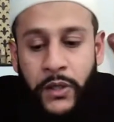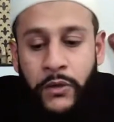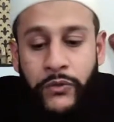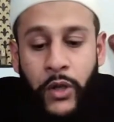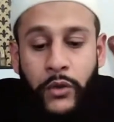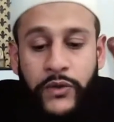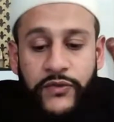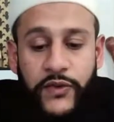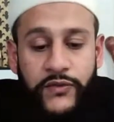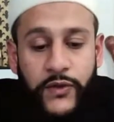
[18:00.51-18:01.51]
No, this
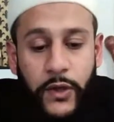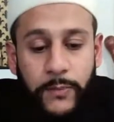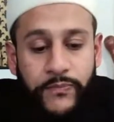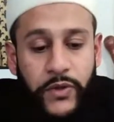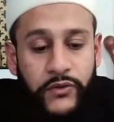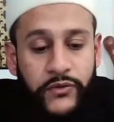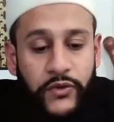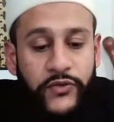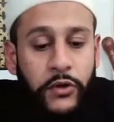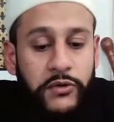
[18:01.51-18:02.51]
is so
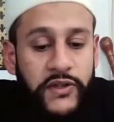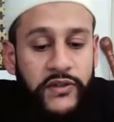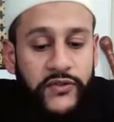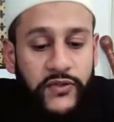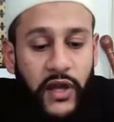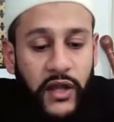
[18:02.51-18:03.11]
Socrates